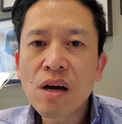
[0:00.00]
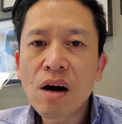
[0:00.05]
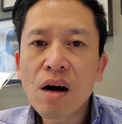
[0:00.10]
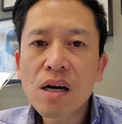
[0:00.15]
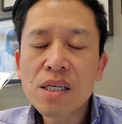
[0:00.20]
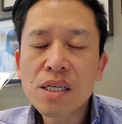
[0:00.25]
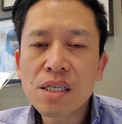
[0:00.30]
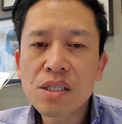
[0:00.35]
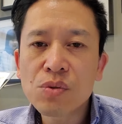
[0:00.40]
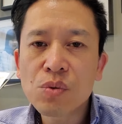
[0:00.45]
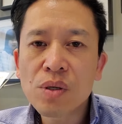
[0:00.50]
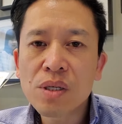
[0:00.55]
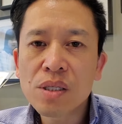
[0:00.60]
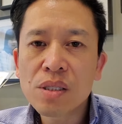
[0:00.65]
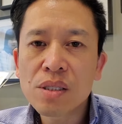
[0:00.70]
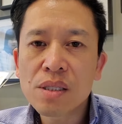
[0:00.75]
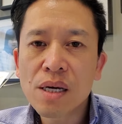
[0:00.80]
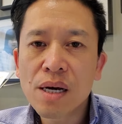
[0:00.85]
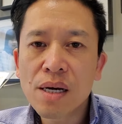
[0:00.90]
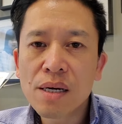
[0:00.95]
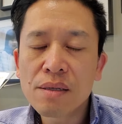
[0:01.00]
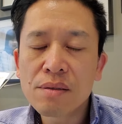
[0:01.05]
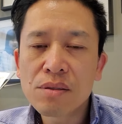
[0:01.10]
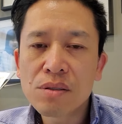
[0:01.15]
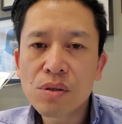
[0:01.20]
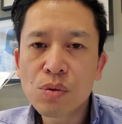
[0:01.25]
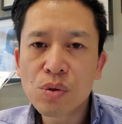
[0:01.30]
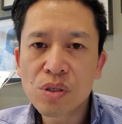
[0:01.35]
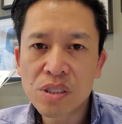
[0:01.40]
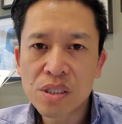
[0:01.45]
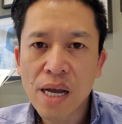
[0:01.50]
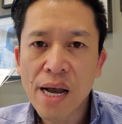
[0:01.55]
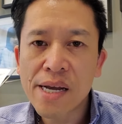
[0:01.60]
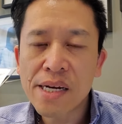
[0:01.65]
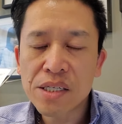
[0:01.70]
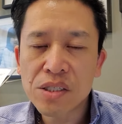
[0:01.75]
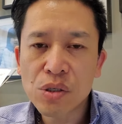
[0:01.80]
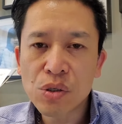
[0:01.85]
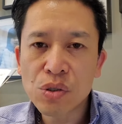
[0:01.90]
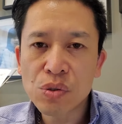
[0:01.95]
Hawking, with uh, who was
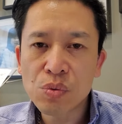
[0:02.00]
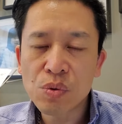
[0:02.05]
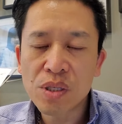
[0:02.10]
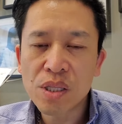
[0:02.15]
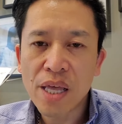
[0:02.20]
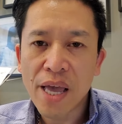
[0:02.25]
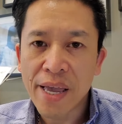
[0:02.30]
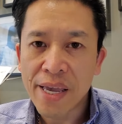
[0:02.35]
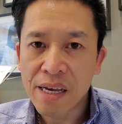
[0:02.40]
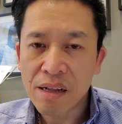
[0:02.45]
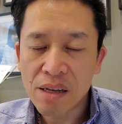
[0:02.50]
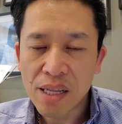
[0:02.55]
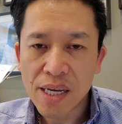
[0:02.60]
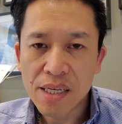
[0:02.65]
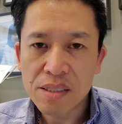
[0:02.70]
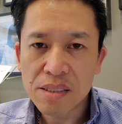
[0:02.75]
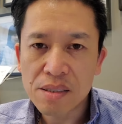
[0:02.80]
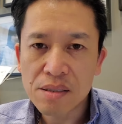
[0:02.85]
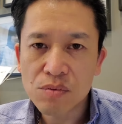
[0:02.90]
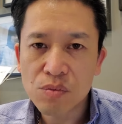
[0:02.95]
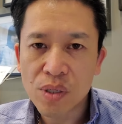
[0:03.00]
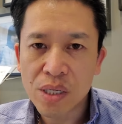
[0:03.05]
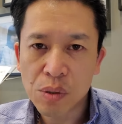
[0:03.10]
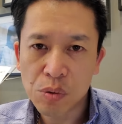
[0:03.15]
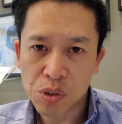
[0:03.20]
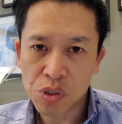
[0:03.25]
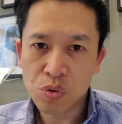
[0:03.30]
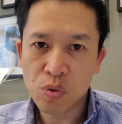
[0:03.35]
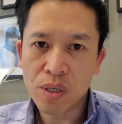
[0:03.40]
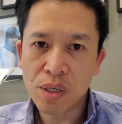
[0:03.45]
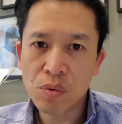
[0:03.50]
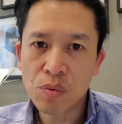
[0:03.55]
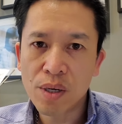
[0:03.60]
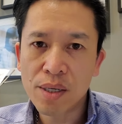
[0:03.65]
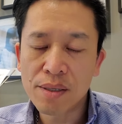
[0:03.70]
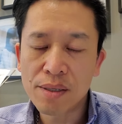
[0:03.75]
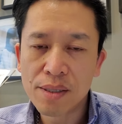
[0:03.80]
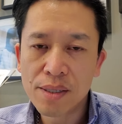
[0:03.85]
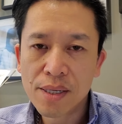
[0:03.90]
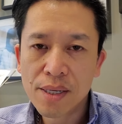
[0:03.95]
diagnosed with ALS when he was
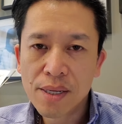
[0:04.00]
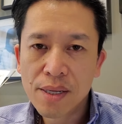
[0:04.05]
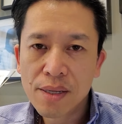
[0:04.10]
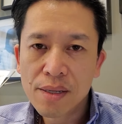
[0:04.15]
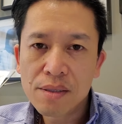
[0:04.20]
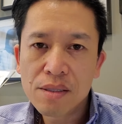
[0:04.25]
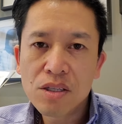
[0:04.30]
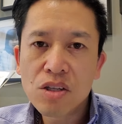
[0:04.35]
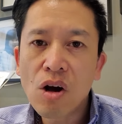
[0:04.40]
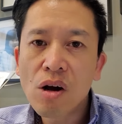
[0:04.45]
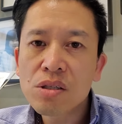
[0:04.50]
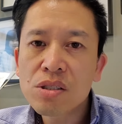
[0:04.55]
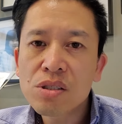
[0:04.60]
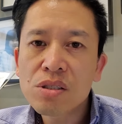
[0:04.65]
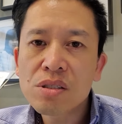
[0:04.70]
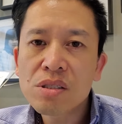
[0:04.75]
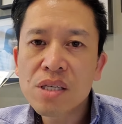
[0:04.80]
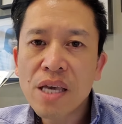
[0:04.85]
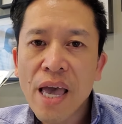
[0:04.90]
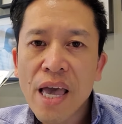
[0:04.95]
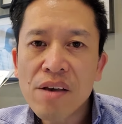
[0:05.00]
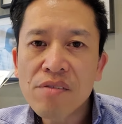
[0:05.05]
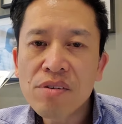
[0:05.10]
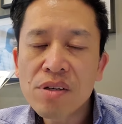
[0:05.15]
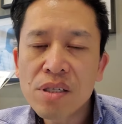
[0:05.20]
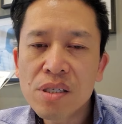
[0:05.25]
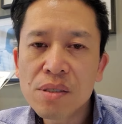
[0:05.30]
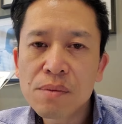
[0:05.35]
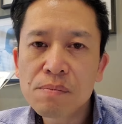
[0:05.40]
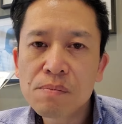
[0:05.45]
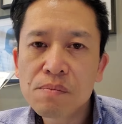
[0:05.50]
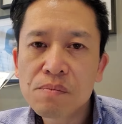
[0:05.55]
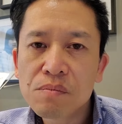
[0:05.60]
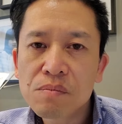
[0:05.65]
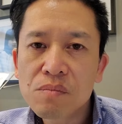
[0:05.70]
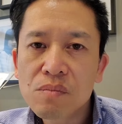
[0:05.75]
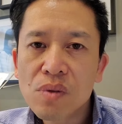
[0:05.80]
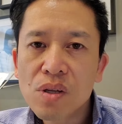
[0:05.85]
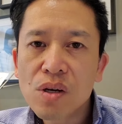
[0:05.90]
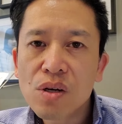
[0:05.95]
21. The doctors gave him
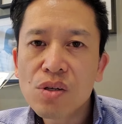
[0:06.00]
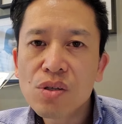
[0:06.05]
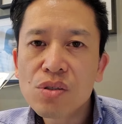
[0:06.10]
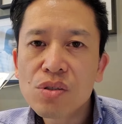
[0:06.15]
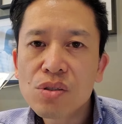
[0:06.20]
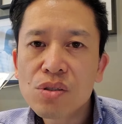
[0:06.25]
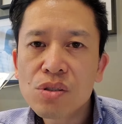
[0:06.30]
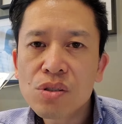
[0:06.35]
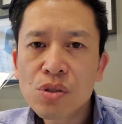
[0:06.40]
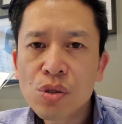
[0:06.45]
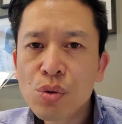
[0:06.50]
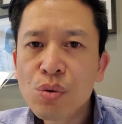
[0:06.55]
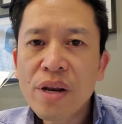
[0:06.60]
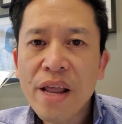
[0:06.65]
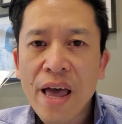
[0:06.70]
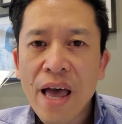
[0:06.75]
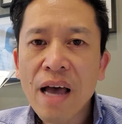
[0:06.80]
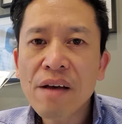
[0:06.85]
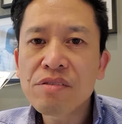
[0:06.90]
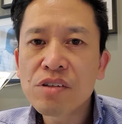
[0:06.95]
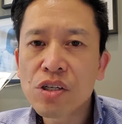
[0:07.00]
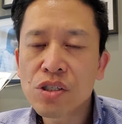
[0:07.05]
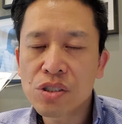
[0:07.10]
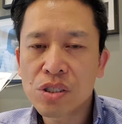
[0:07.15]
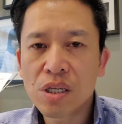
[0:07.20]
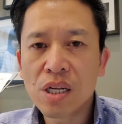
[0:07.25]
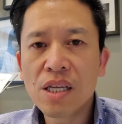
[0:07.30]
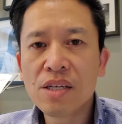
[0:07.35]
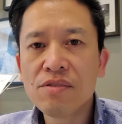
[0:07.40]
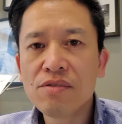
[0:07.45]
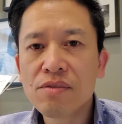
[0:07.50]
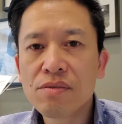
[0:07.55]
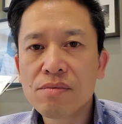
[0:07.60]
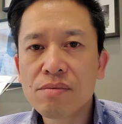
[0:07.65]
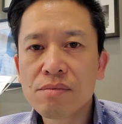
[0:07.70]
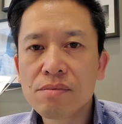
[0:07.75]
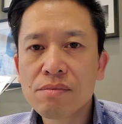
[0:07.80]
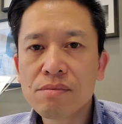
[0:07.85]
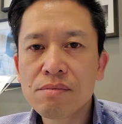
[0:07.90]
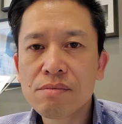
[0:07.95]
two and a half years to live.
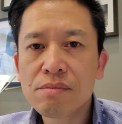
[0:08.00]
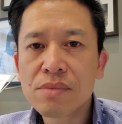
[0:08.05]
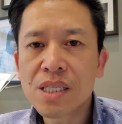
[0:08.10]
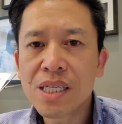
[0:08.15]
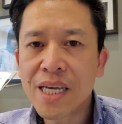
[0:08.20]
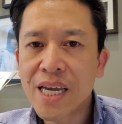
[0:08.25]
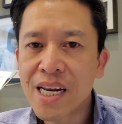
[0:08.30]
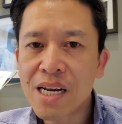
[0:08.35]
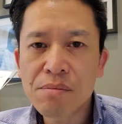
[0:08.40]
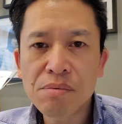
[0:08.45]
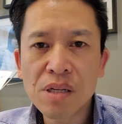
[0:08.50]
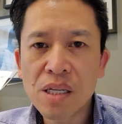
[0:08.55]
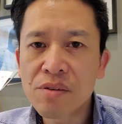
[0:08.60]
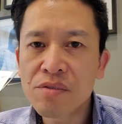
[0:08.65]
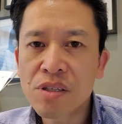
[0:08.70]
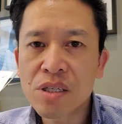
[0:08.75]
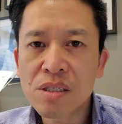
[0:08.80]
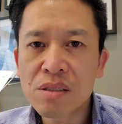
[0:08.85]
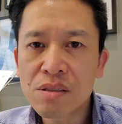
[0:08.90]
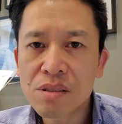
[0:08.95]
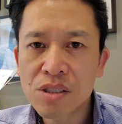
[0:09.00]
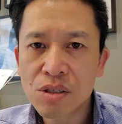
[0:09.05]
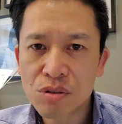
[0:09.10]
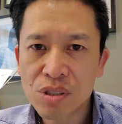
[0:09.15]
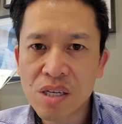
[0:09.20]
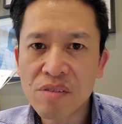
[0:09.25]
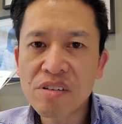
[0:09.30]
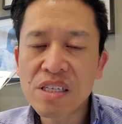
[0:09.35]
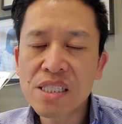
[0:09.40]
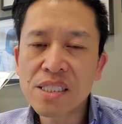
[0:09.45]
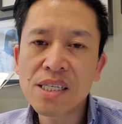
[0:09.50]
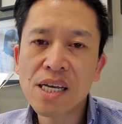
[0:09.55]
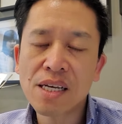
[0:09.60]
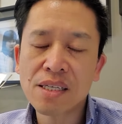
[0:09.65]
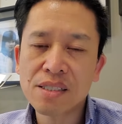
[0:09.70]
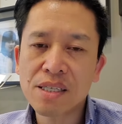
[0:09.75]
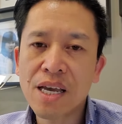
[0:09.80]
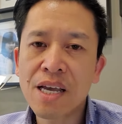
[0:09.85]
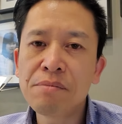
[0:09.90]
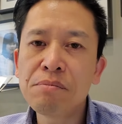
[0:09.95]
He ended up living till
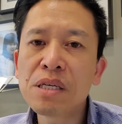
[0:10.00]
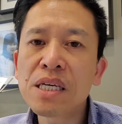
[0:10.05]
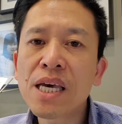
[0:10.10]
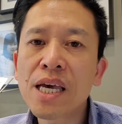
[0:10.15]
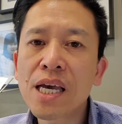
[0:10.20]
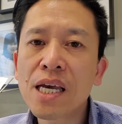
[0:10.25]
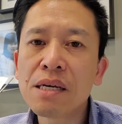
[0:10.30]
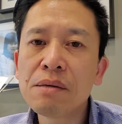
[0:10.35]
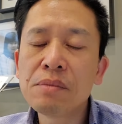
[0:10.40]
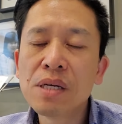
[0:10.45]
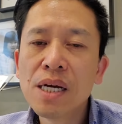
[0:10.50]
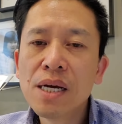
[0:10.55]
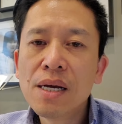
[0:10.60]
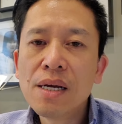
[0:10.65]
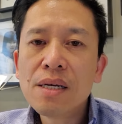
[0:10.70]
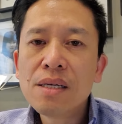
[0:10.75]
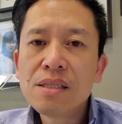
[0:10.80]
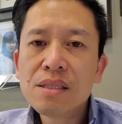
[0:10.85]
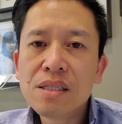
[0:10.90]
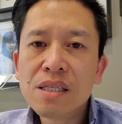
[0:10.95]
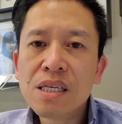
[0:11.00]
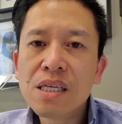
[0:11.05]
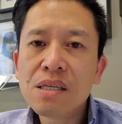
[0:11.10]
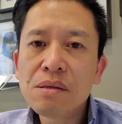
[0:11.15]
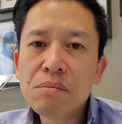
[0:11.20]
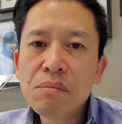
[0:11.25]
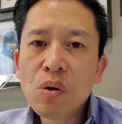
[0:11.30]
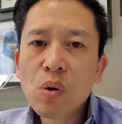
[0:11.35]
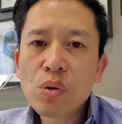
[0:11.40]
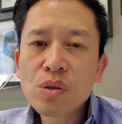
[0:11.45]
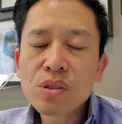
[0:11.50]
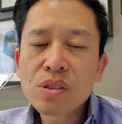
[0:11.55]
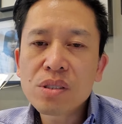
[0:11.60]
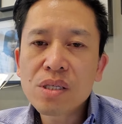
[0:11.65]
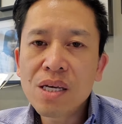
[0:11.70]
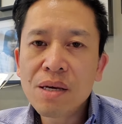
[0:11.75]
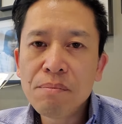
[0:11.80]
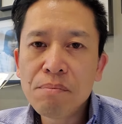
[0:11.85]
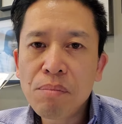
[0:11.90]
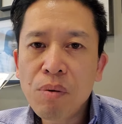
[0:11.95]
76 and became the most
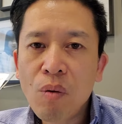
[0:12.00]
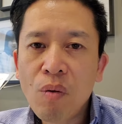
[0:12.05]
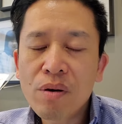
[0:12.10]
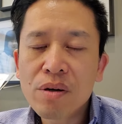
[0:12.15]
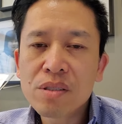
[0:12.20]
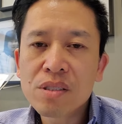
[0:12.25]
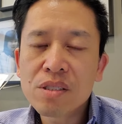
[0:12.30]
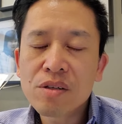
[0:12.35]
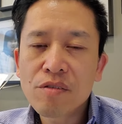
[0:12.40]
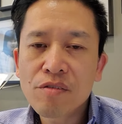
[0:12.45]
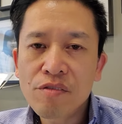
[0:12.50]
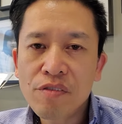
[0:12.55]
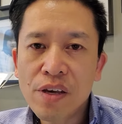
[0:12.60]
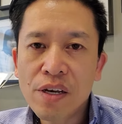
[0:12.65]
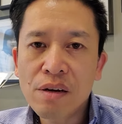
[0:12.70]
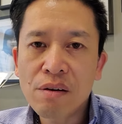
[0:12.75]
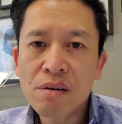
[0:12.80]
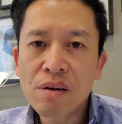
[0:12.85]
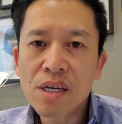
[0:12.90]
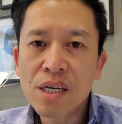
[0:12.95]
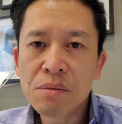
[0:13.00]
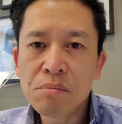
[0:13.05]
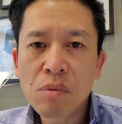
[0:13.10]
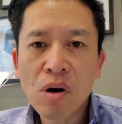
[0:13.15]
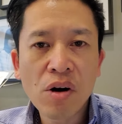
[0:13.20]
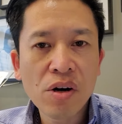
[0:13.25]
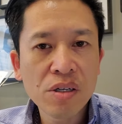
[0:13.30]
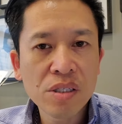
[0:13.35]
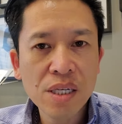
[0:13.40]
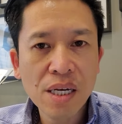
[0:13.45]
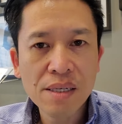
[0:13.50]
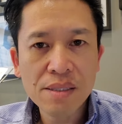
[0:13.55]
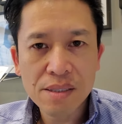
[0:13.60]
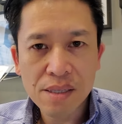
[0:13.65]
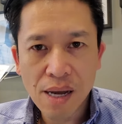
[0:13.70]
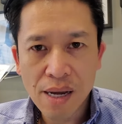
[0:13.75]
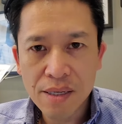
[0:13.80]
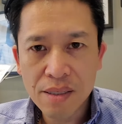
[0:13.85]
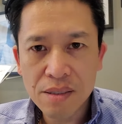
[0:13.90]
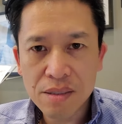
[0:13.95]
important figure in modern day
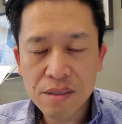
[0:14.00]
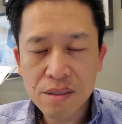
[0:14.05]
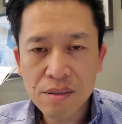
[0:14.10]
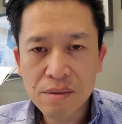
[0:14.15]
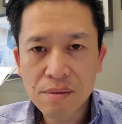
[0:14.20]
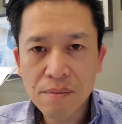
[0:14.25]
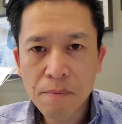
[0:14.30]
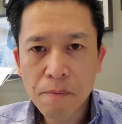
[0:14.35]
science.